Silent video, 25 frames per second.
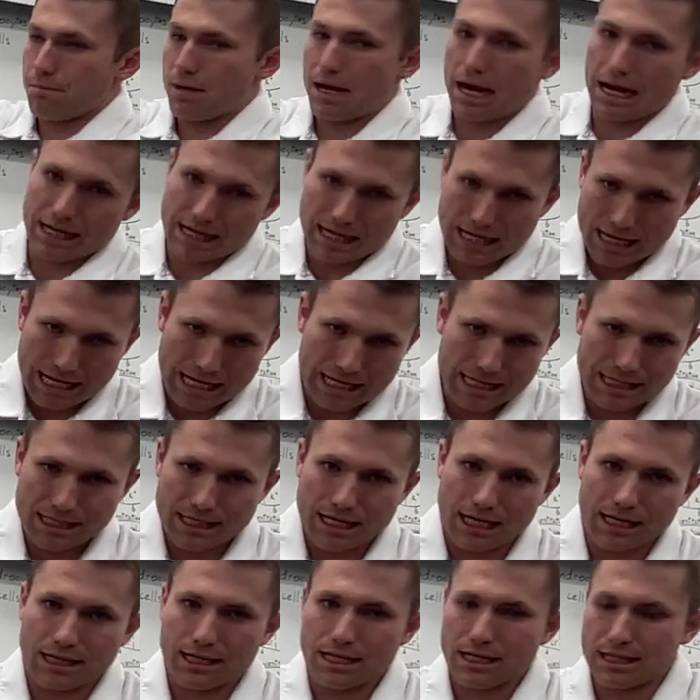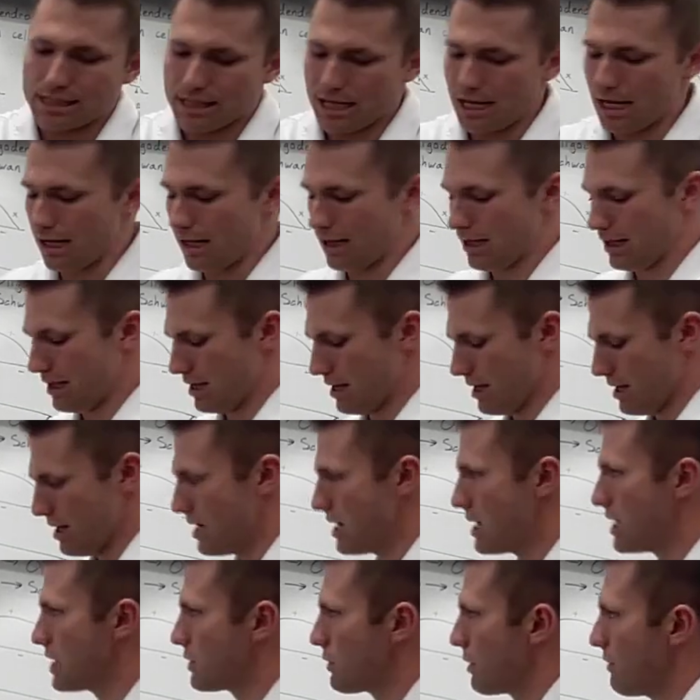back inside the cell.
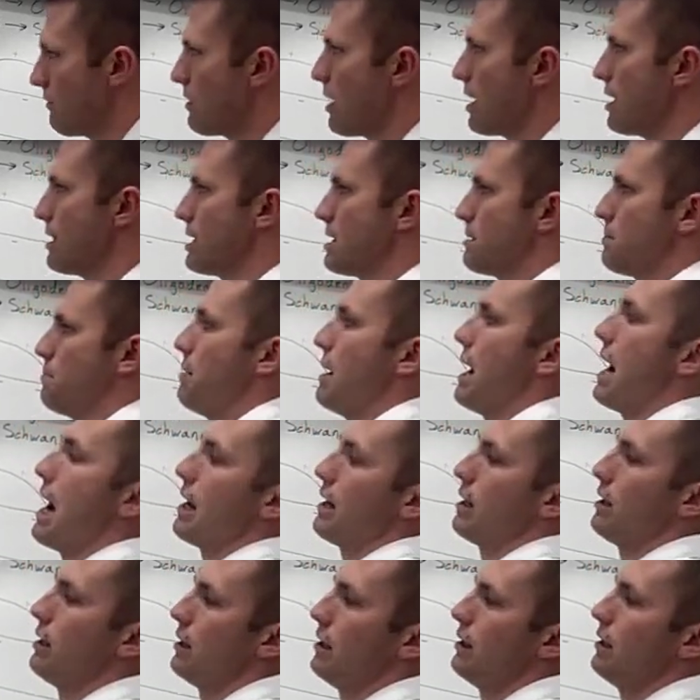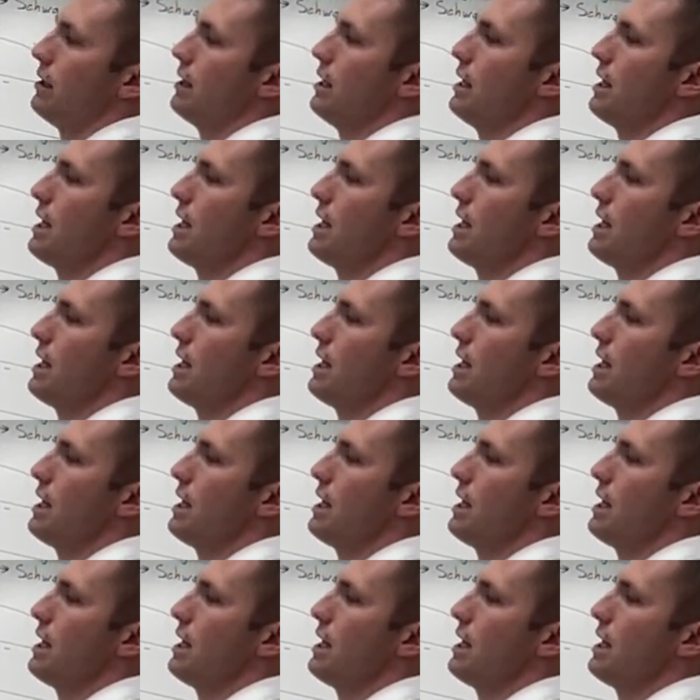So we've got this battle,